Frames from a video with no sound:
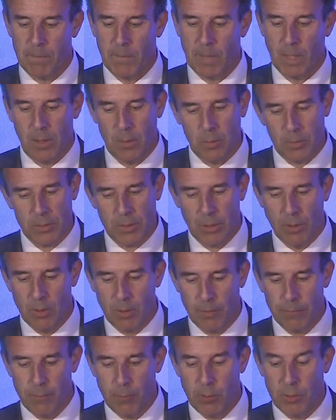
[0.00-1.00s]
I also
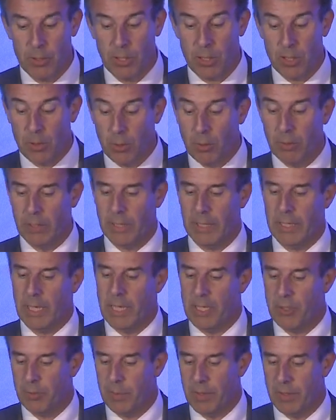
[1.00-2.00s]
look forward to your
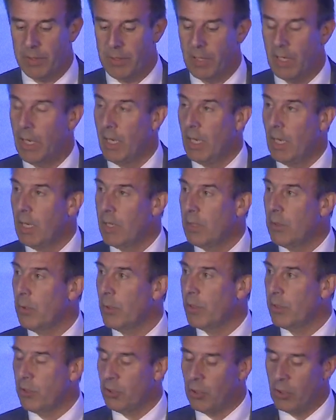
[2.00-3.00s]
engagement to
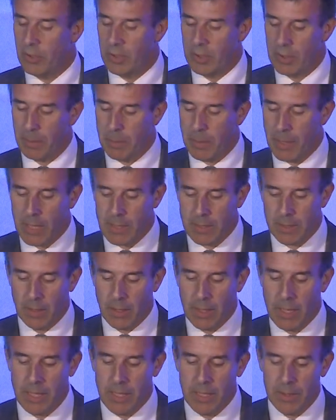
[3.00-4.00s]
ensure that the
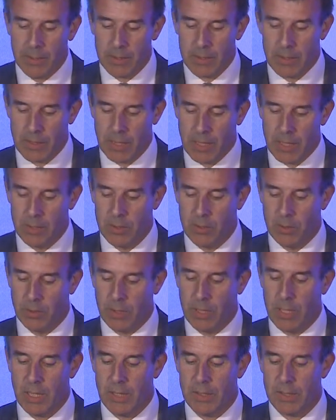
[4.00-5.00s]
BSIA understands your
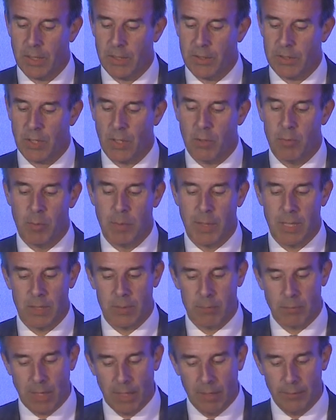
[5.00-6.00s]
needs and so
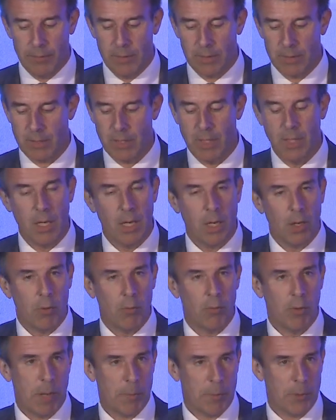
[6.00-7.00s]
remains relevant,
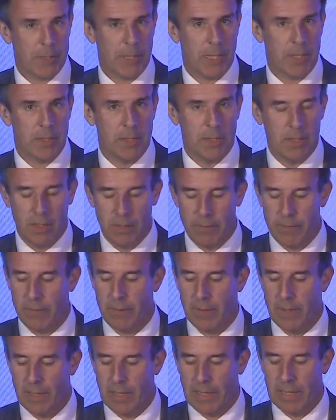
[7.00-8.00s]
representative,
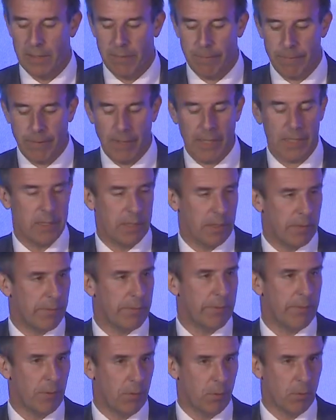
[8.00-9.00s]
and effective
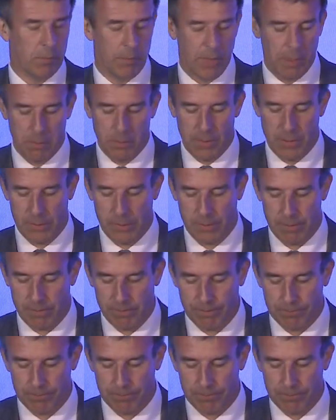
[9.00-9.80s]
for all members.